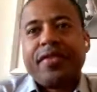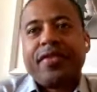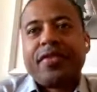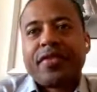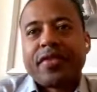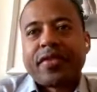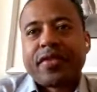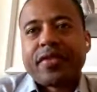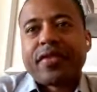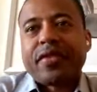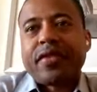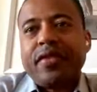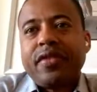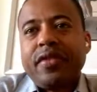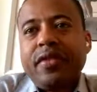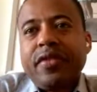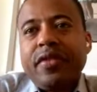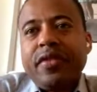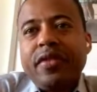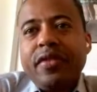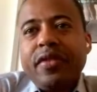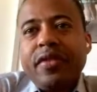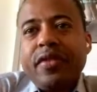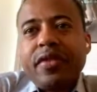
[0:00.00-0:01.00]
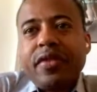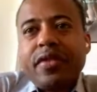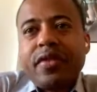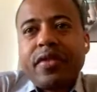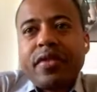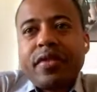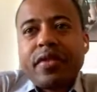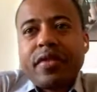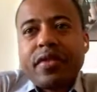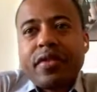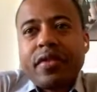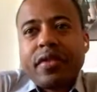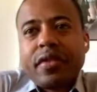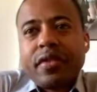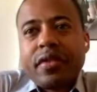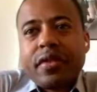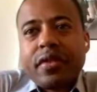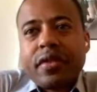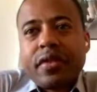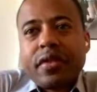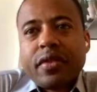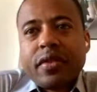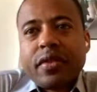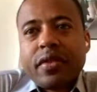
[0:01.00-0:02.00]

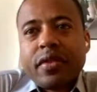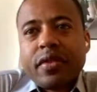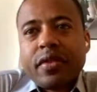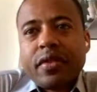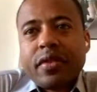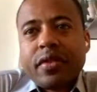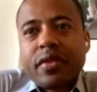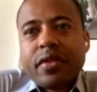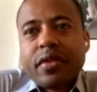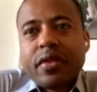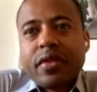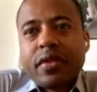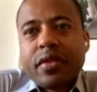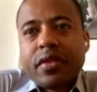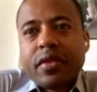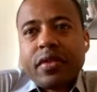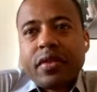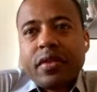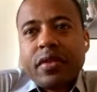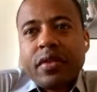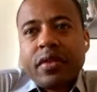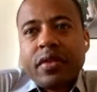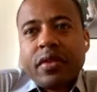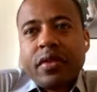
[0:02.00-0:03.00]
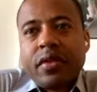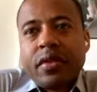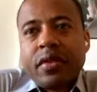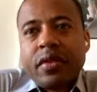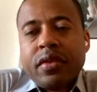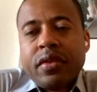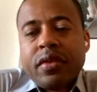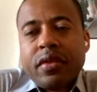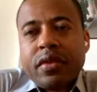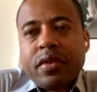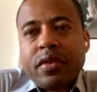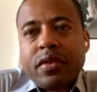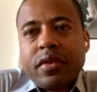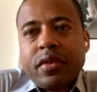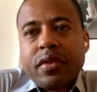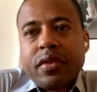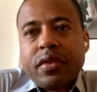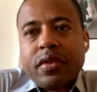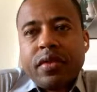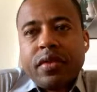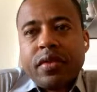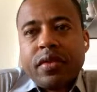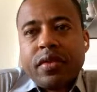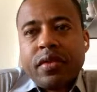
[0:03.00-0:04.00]

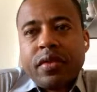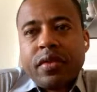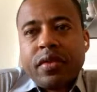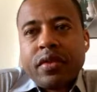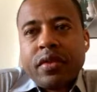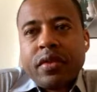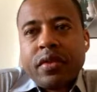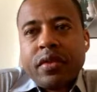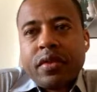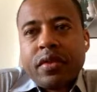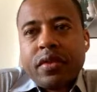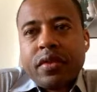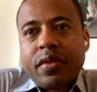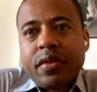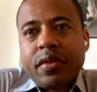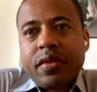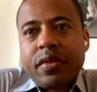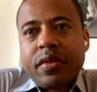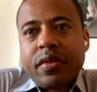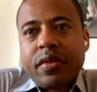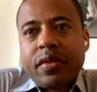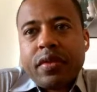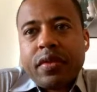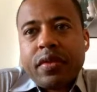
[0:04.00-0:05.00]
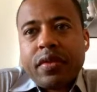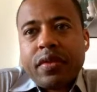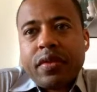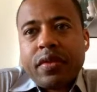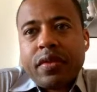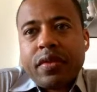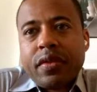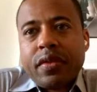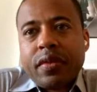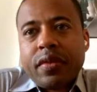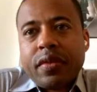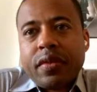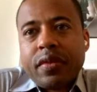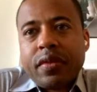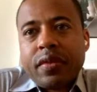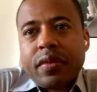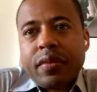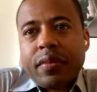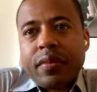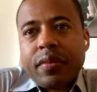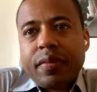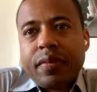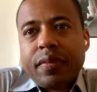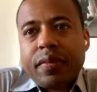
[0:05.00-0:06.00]

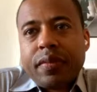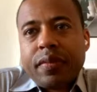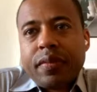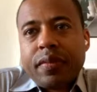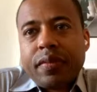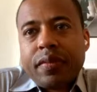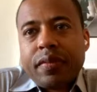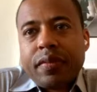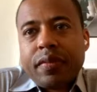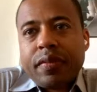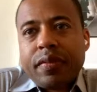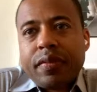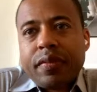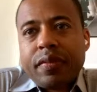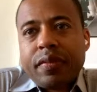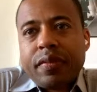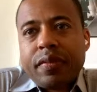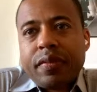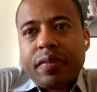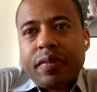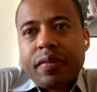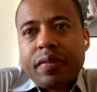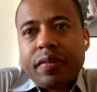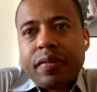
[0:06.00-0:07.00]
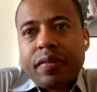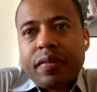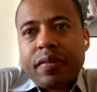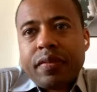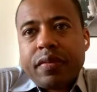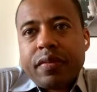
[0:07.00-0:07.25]
(silent)